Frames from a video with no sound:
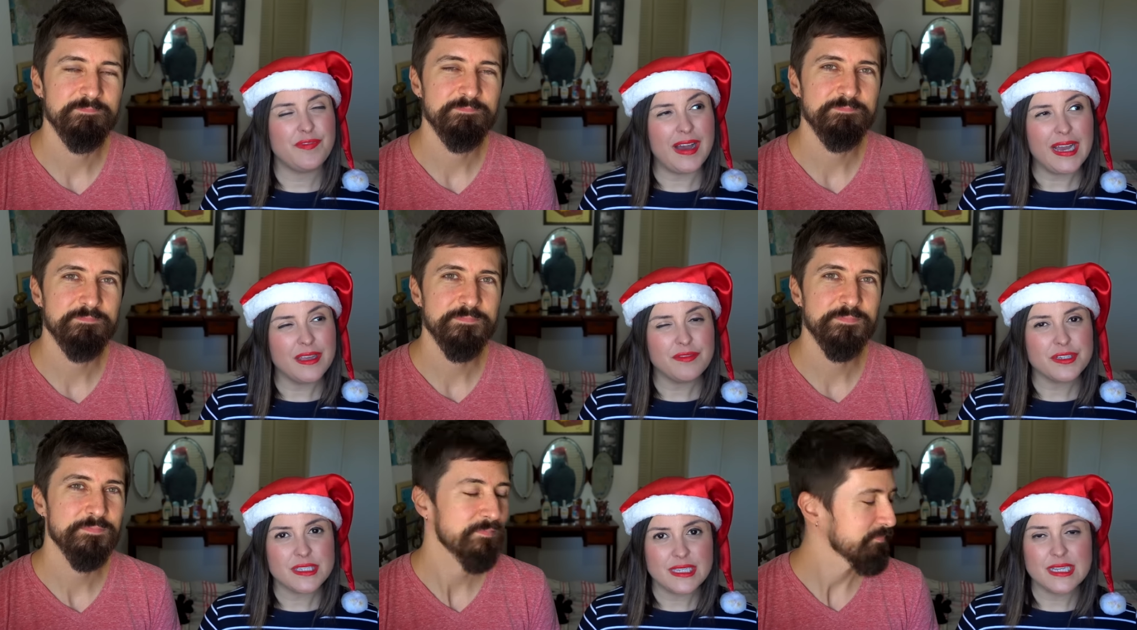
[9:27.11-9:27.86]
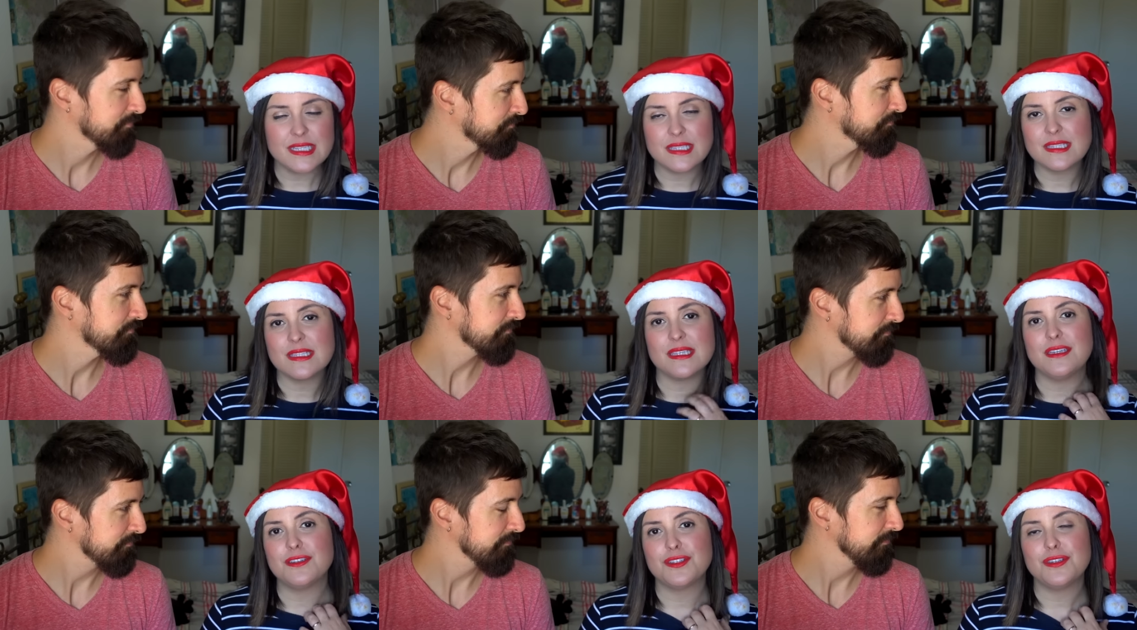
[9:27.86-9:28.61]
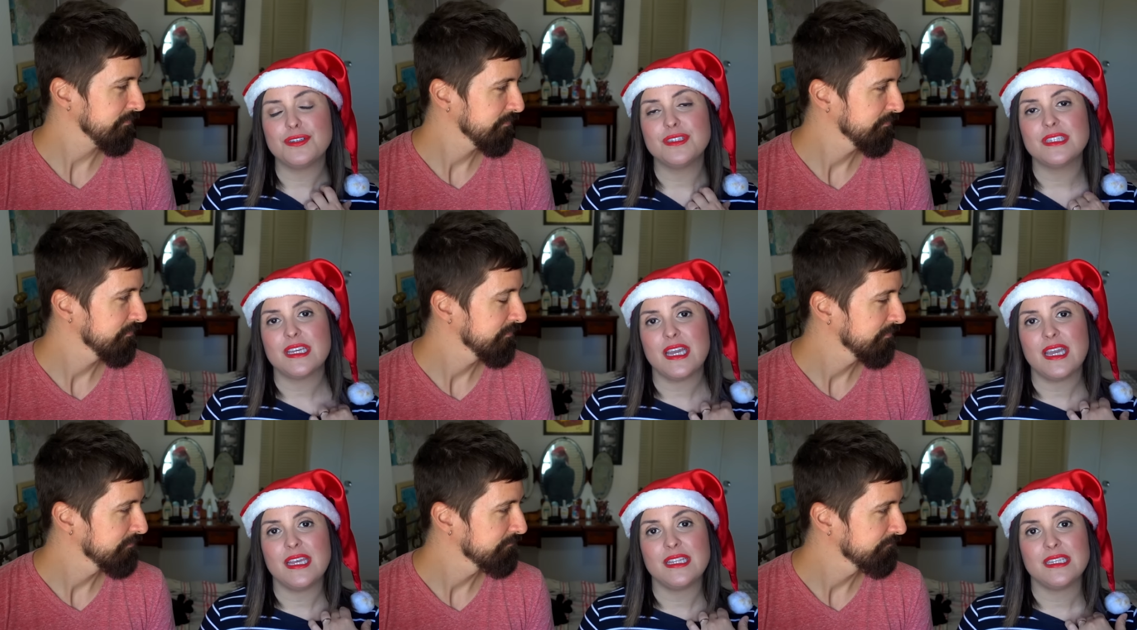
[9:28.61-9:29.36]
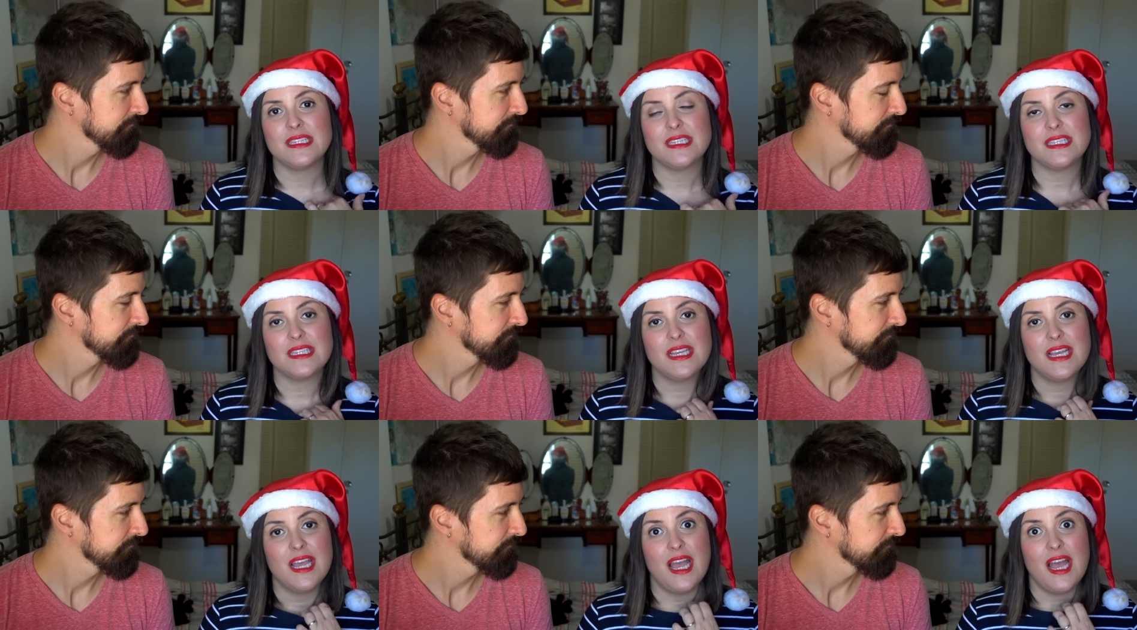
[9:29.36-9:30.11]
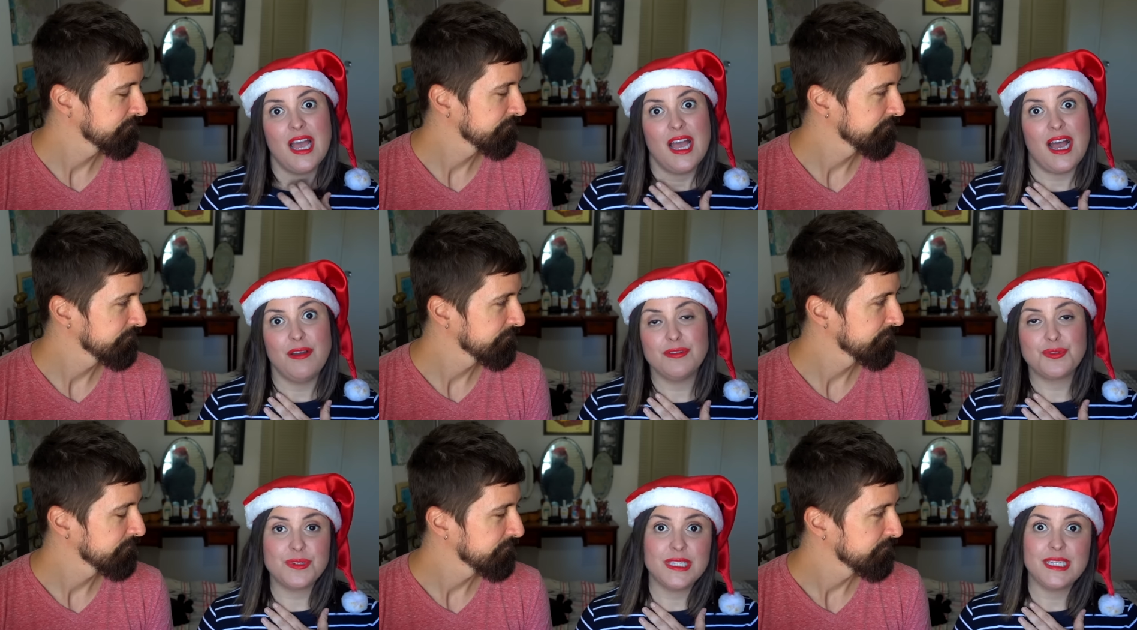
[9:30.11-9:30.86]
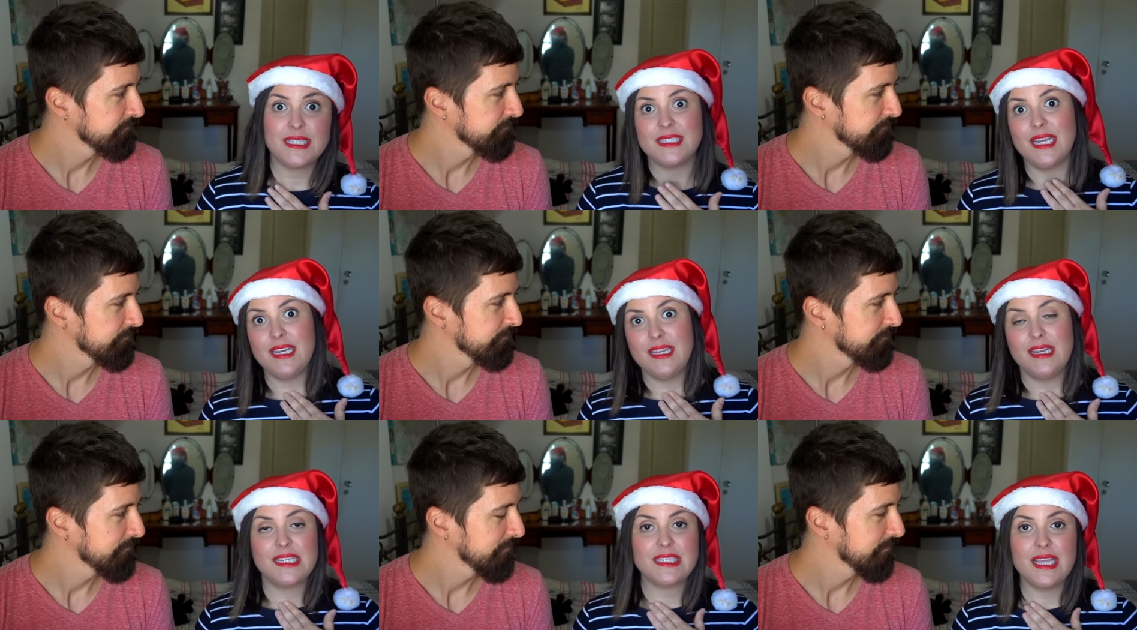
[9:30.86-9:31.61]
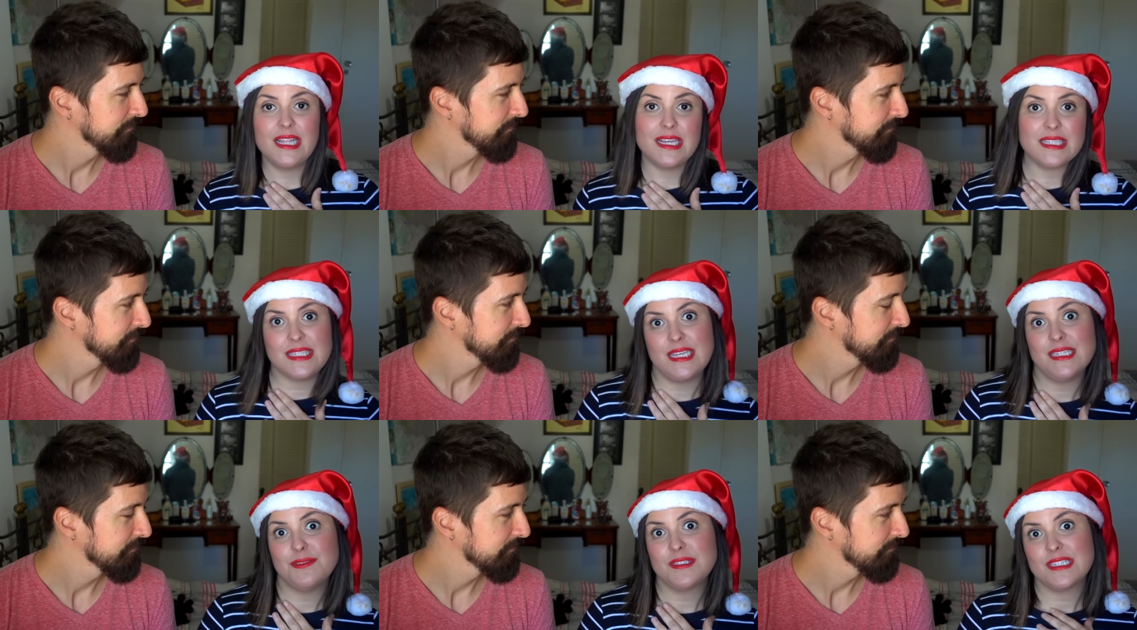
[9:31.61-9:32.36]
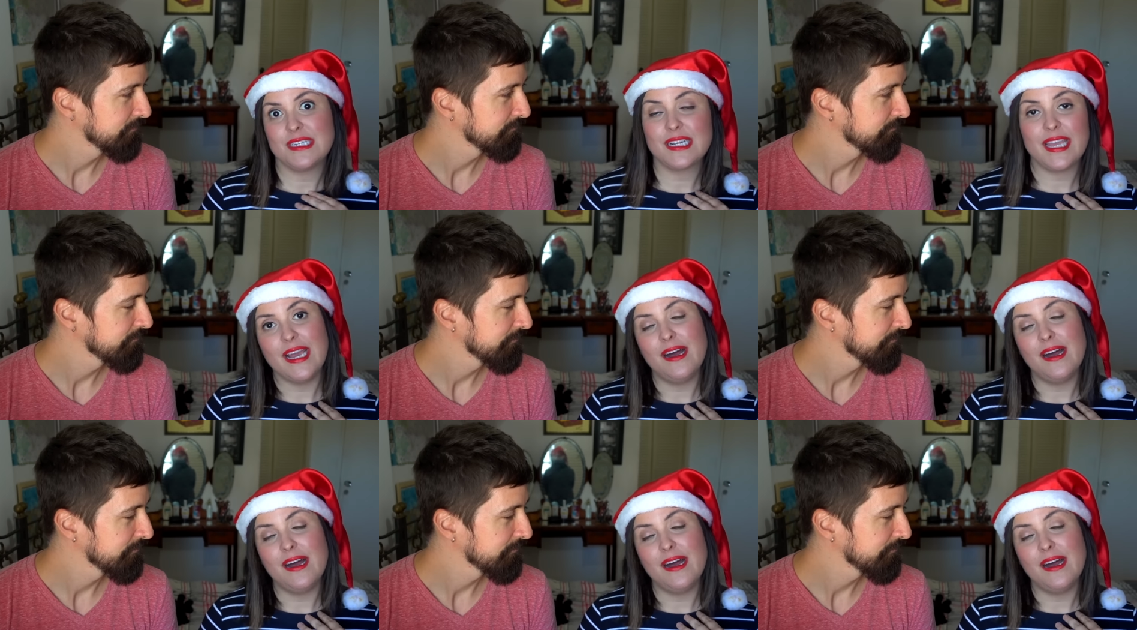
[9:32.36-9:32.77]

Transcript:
Speaker 1: five or six years old, and I was really excited saying that Santa was going to